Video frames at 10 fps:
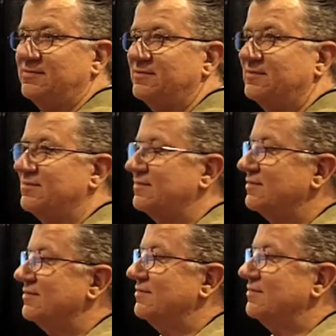
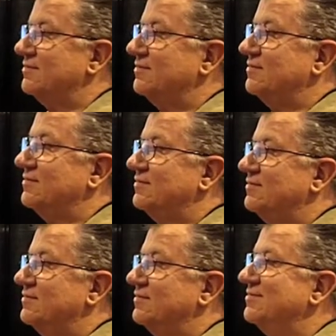
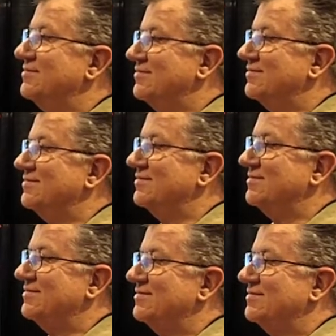
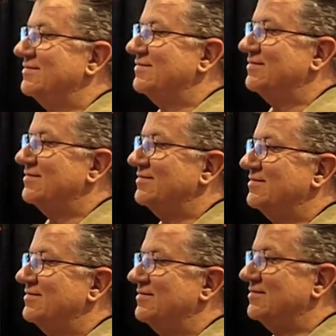(not speaking)